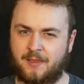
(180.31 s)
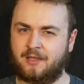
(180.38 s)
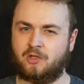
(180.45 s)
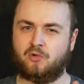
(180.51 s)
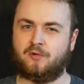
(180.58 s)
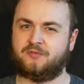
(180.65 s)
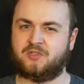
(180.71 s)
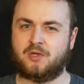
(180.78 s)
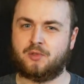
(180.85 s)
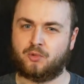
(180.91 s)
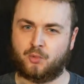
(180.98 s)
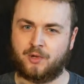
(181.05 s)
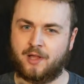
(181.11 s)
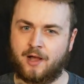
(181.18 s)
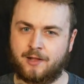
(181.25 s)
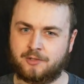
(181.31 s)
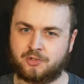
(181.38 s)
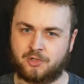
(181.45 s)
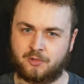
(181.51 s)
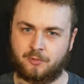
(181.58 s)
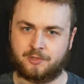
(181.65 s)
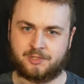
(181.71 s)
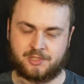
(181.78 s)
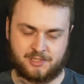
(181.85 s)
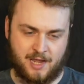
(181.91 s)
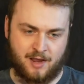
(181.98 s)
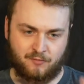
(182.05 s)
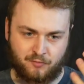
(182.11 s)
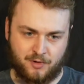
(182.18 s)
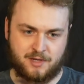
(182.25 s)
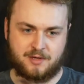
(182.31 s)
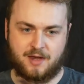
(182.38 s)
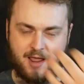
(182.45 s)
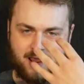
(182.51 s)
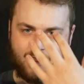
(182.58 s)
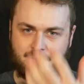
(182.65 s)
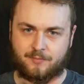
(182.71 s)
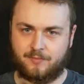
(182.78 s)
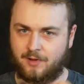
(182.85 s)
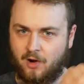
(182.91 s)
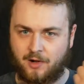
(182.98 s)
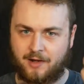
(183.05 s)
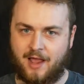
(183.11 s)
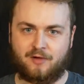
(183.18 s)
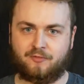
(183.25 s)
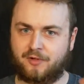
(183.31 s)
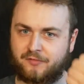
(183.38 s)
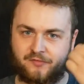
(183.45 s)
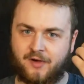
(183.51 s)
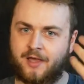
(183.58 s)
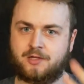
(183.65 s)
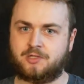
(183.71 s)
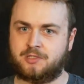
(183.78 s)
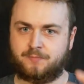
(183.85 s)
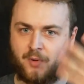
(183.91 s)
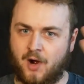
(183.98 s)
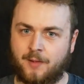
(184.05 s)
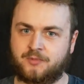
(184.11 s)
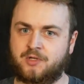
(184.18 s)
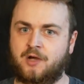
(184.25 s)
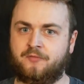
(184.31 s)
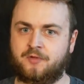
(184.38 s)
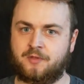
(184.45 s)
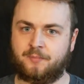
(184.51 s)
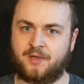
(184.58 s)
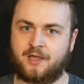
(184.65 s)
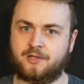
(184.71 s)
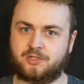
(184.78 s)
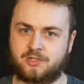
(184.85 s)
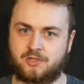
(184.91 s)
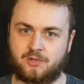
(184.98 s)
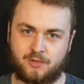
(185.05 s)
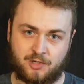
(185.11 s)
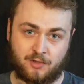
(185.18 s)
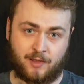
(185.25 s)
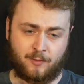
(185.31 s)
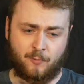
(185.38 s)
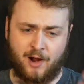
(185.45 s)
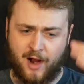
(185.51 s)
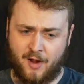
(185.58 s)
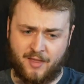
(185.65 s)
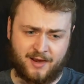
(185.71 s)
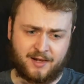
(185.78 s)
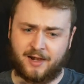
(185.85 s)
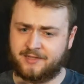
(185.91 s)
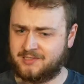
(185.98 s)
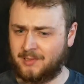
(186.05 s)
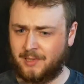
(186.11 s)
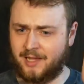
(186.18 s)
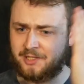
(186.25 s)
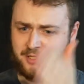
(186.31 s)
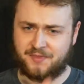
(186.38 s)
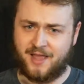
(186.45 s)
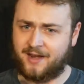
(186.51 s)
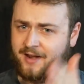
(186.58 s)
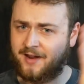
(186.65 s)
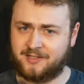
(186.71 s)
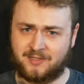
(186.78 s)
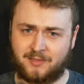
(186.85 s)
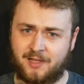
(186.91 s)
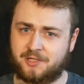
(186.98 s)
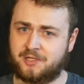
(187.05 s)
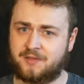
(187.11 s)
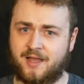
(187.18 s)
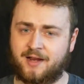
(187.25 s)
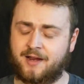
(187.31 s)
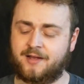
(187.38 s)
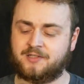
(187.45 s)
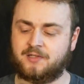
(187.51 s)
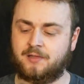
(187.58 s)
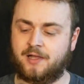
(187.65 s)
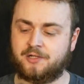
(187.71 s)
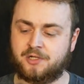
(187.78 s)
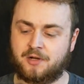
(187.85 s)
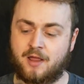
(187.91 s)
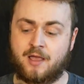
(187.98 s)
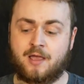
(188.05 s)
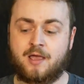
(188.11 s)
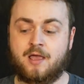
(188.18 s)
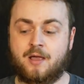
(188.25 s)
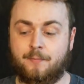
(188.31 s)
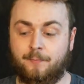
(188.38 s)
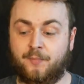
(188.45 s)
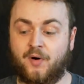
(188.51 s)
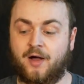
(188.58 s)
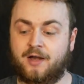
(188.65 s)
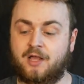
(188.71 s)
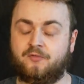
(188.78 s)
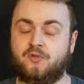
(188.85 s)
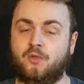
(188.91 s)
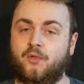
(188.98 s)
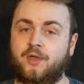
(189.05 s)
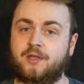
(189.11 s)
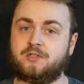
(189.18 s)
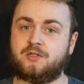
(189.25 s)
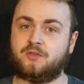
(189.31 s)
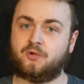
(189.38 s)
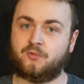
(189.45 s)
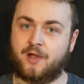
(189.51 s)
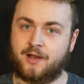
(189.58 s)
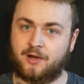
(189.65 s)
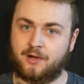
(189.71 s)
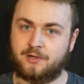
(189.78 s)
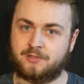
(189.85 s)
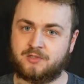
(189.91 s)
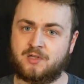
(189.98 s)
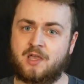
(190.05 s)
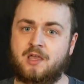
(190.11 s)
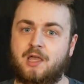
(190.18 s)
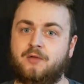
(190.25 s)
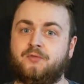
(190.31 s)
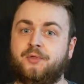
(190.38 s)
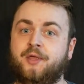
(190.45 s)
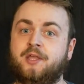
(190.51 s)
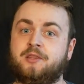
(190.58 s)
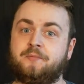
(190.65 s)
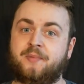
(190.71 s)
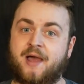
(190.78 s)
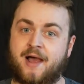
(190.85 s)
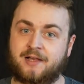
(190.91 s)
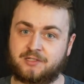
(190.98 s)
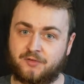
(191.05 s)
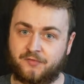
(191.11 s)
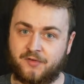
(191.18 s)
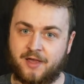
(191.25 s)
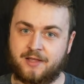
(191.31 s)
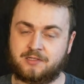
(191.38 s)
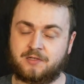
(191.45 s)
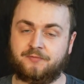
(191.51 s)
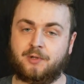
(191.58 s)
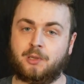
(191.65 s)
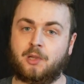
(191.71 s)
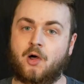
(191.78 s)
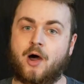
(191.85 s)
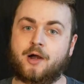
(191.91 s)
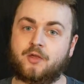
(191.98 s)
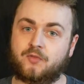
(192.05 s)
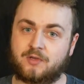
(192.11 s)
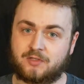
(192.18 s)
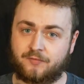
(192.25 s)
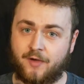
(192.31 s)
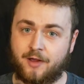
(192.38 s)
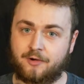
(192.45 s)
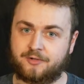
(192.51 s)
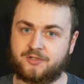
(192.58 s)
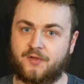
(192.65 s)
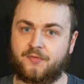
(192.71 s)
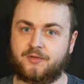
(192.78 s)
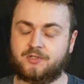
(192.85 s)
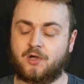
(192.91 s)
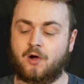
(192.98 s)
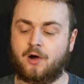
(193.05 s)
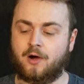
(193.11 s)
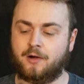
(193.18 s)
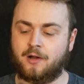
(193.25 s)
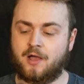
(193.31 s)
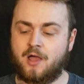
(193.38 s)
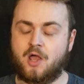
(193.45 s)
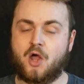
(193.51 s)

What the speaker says: like UFC 300, where just every name on every fight just pops off of the page to you, and you're like, wow, that guy's a legend, that guy's a legend, that guy's a legend. But if you look into the records, if you look at the past fights of a lot of these fighters on this card,